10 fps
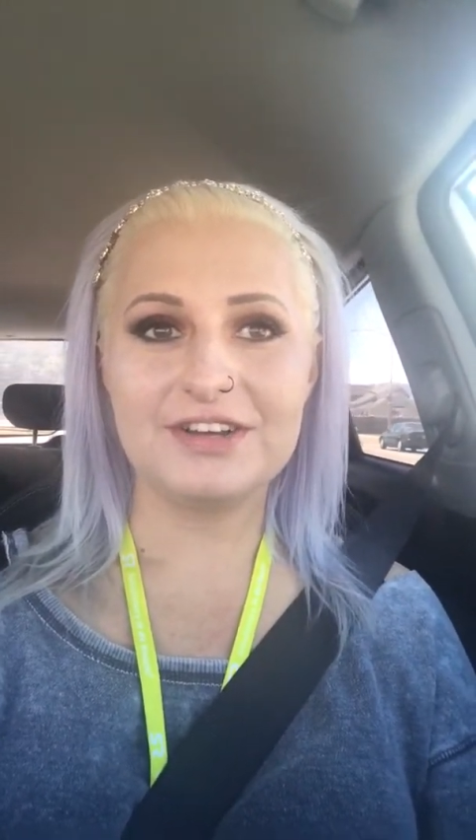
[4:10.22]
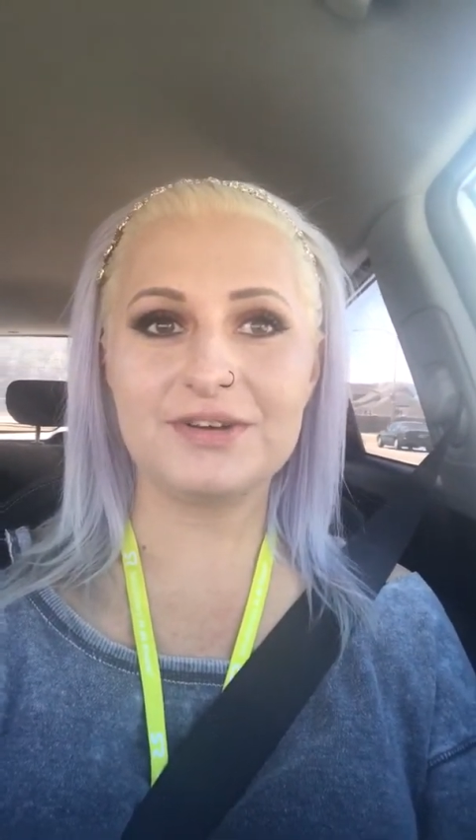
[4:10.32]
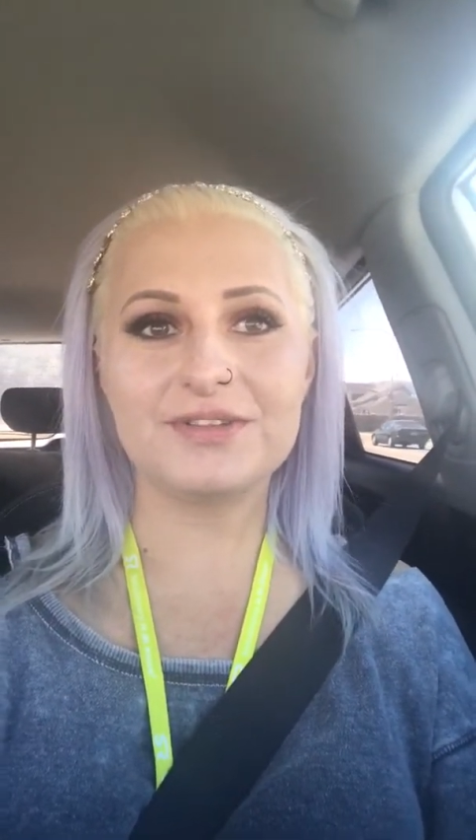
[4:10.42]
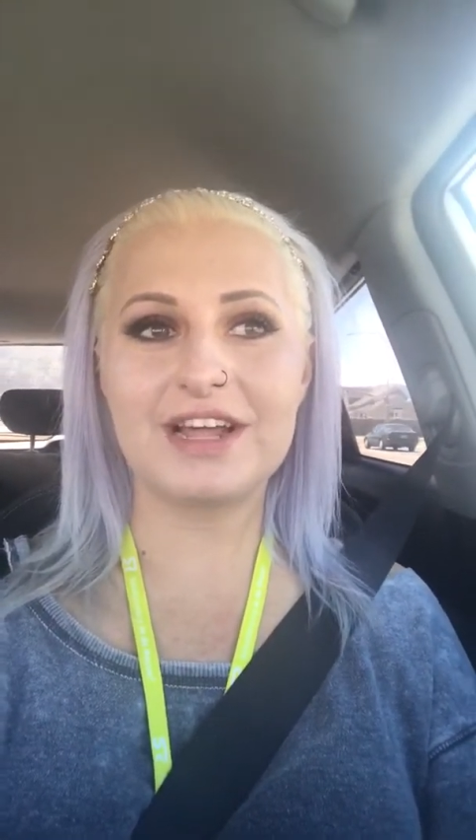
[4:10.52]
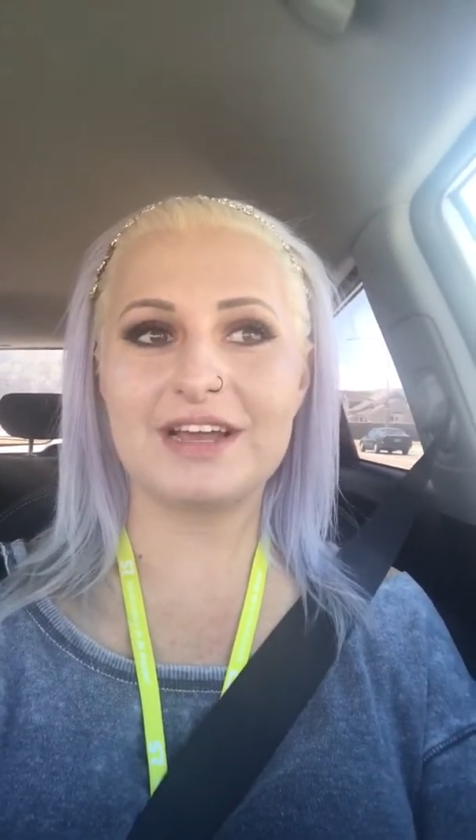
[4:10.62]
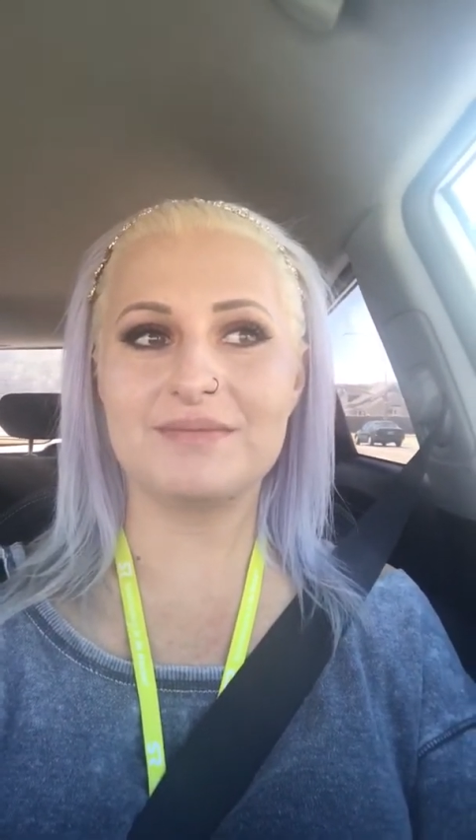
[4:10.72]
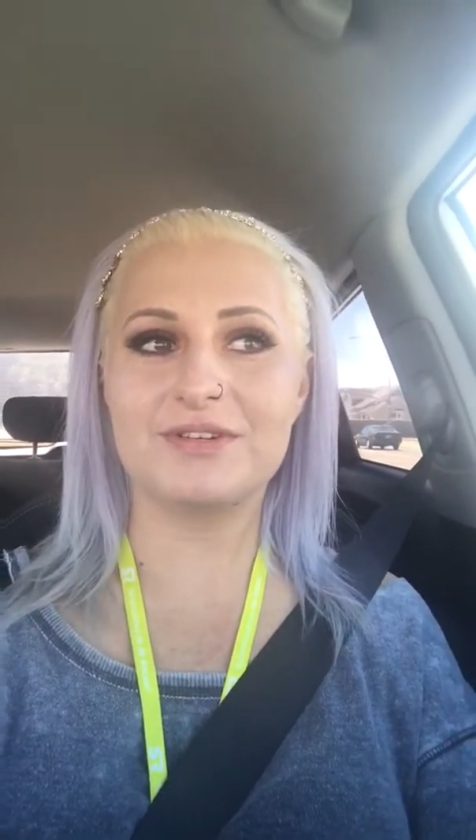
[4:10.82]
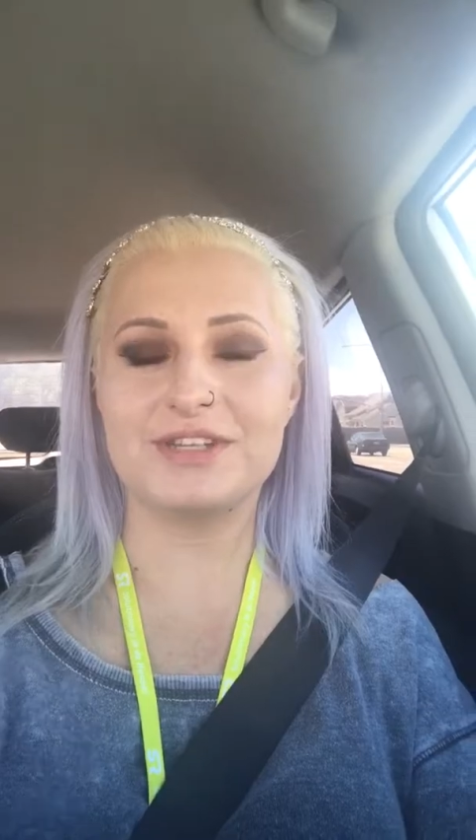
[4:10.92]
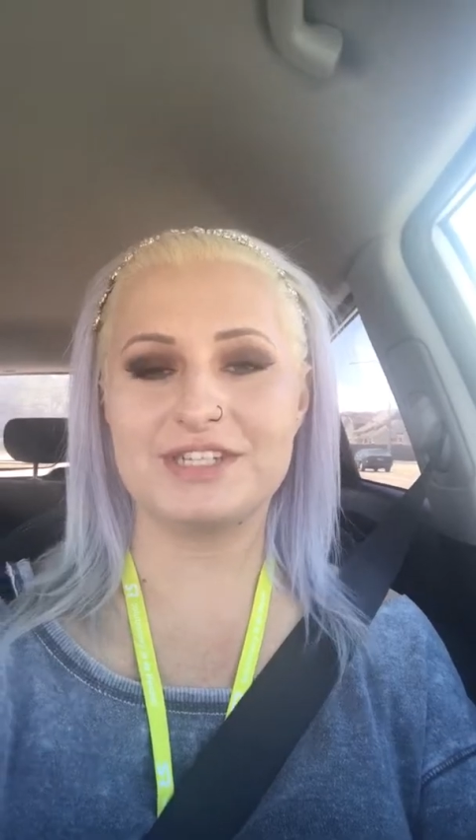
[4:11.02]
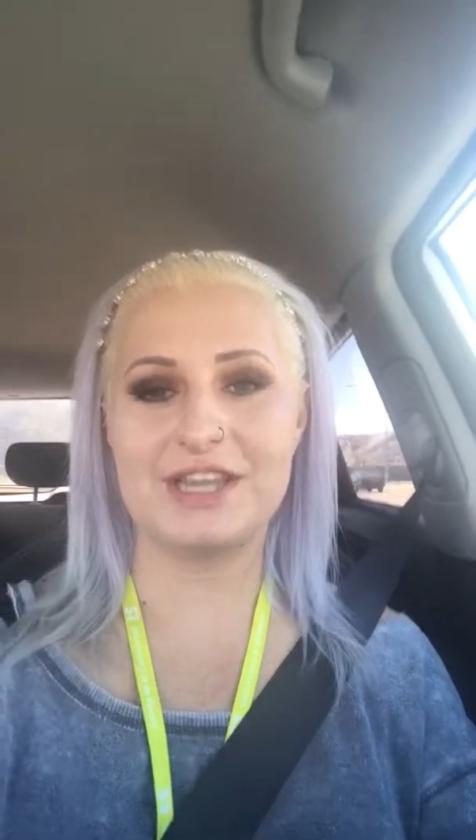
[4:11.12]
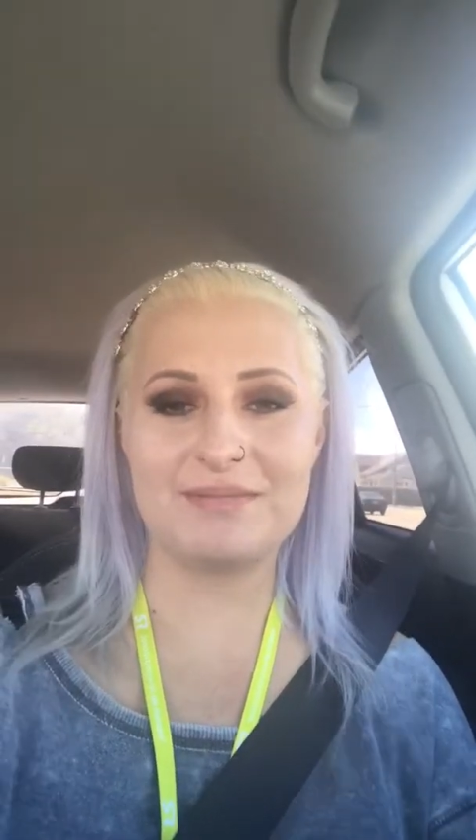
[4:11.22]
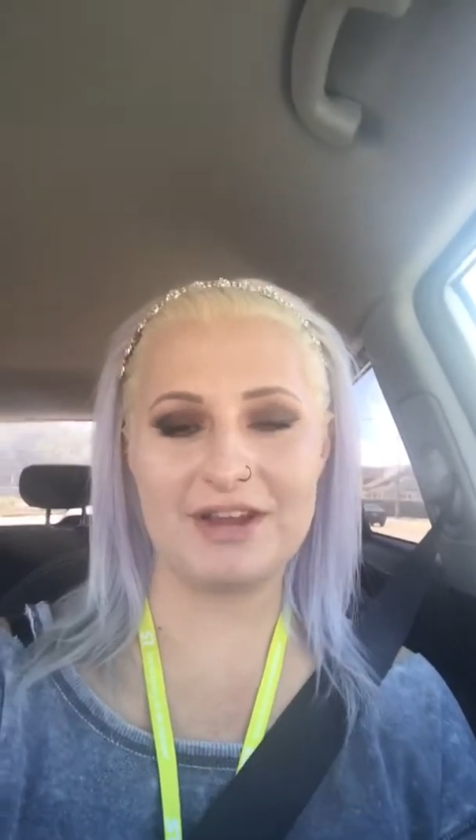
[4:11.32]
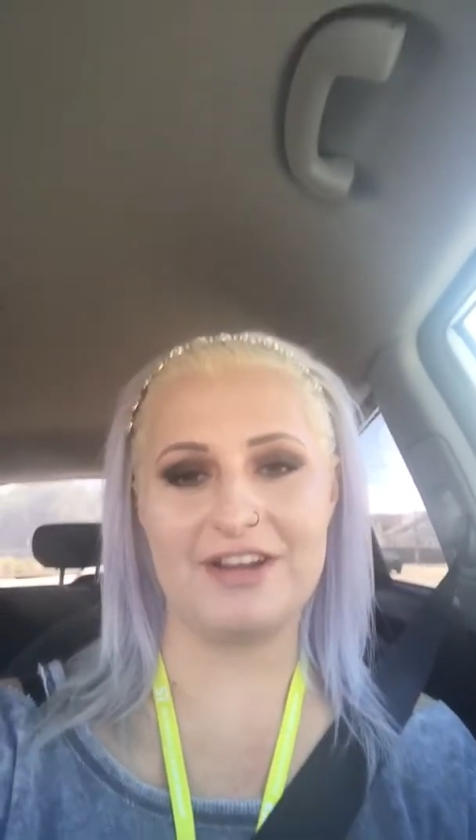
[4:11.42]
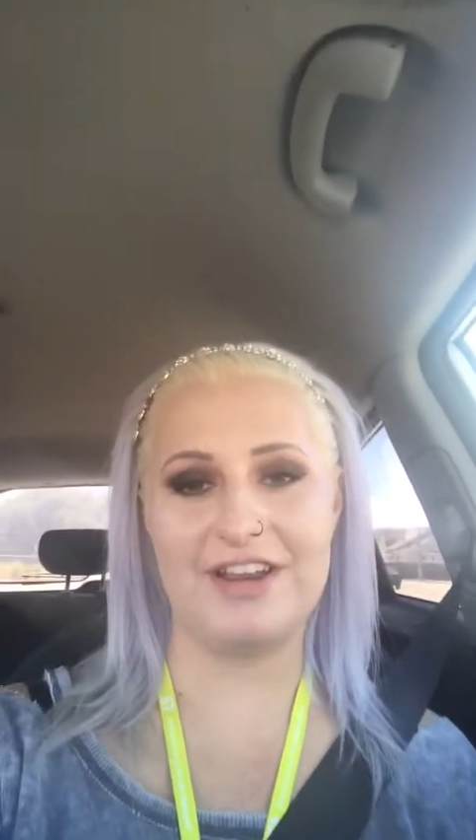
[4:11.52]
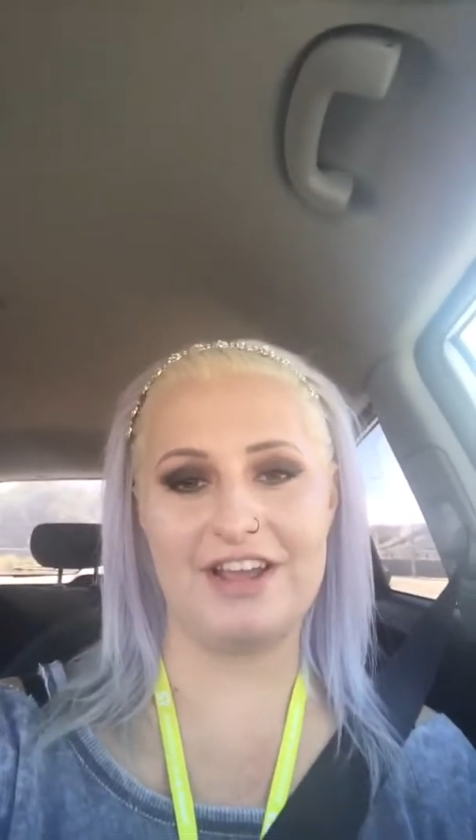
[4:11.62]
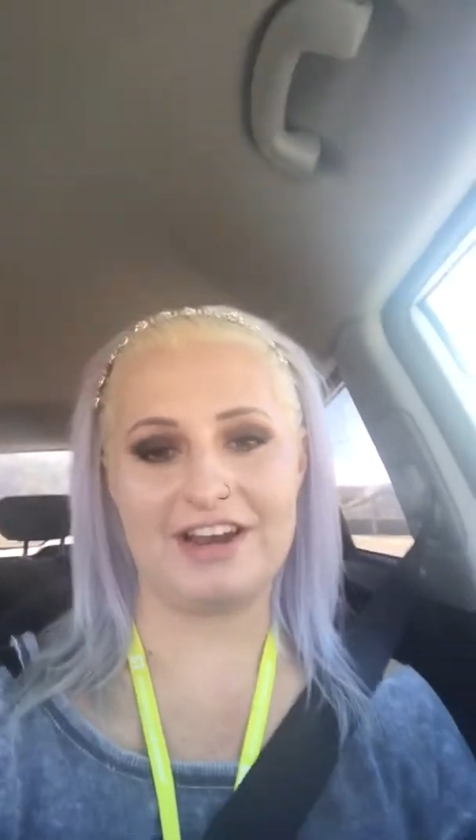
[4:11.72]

know that I'm going to get married